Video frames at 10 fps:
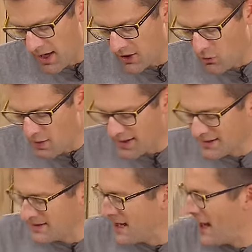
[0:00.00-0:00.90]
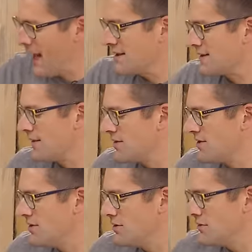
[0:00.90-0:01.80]
a quick test. Let's
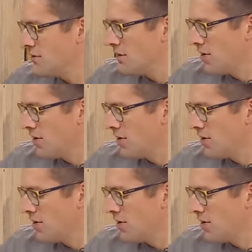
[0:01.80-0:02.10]
do